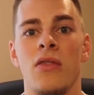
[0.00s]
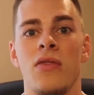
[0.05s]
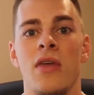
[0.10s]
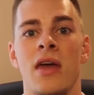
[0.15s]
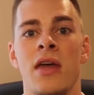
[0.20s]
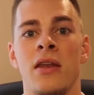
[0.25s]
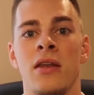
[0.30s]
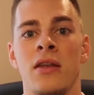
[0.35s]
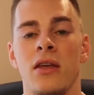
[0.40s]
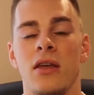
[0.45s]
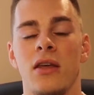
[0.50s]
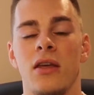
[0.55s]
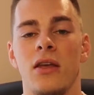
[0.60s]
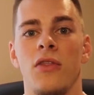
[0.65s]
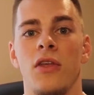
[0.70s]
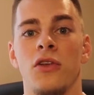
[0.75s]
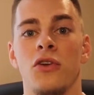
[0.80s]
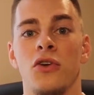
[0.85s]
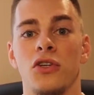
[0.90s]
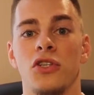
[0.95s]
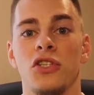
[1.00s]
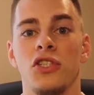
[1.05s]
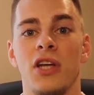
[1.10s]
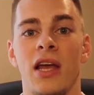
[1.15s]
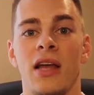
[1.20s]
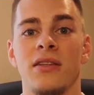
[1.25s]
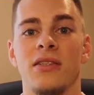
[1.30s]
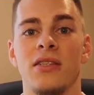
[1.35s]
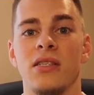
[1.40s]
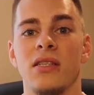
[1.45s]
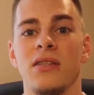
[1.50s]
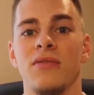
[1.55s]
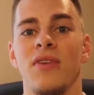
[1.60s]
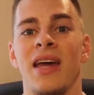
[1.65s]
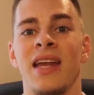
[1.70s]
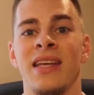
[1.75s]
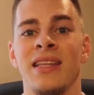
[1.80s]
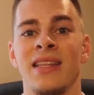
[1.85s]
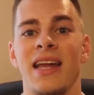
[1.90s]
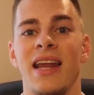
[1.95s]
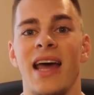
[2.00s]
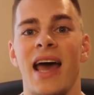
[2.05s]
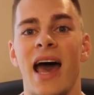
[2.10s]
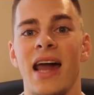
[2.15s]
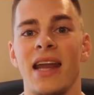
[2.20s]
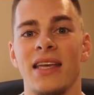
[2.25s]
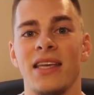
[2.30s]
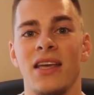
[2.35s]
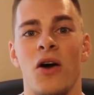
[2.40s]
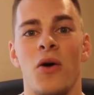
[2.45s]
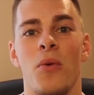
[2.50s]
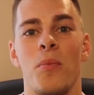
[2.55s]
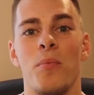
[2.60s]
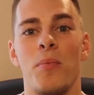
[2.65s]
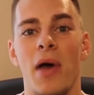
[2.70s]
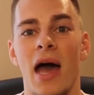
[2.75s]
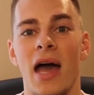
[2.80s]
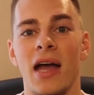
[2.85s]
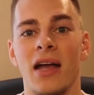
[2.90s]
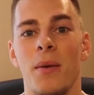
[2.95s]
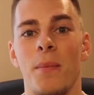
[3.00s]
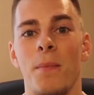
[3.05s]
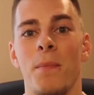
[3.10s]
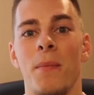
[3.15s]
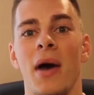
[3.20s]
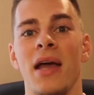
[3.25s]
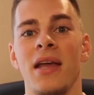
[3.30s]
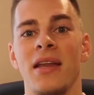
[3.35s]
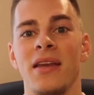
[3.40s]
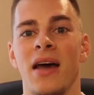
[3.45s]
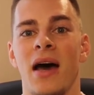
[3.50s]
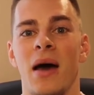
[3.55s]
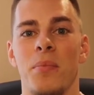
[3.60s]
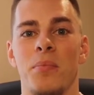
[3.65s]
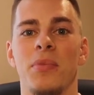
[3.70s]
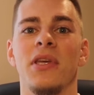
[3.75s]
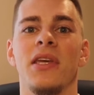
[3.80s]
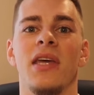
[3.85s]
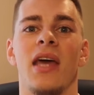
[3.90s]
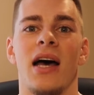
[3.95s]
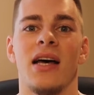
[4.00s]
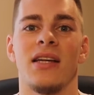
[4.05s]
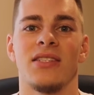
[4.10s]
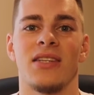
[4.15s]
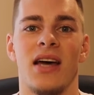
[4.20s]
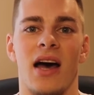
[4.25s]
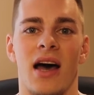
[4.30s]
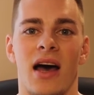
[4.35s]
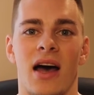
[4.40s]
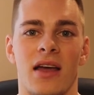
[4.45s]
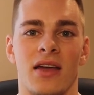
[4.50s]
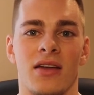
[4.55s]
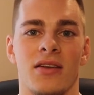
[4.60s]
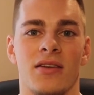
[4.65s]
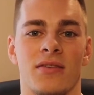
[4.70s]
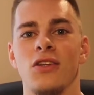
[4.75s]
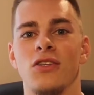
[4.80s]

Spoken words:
then your chances of getting that ad account back might not be as high.